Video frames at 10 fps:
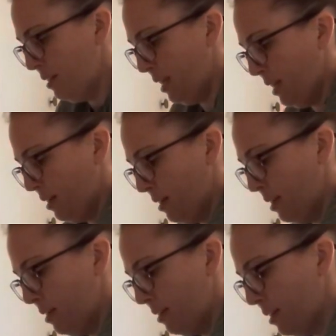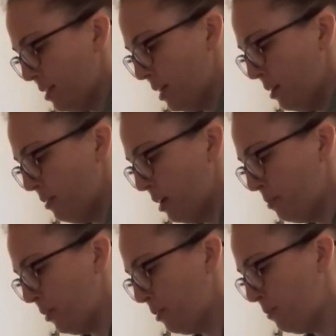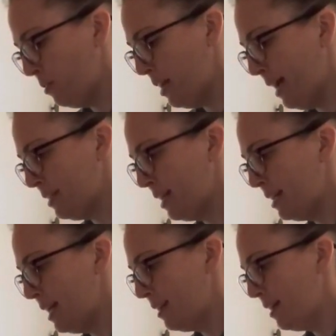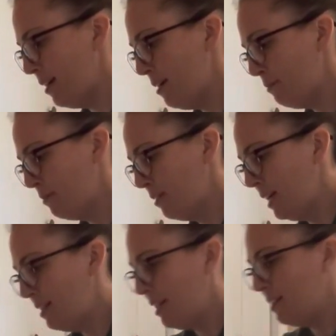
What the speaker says: then continue giving him a little food as I take that off. And then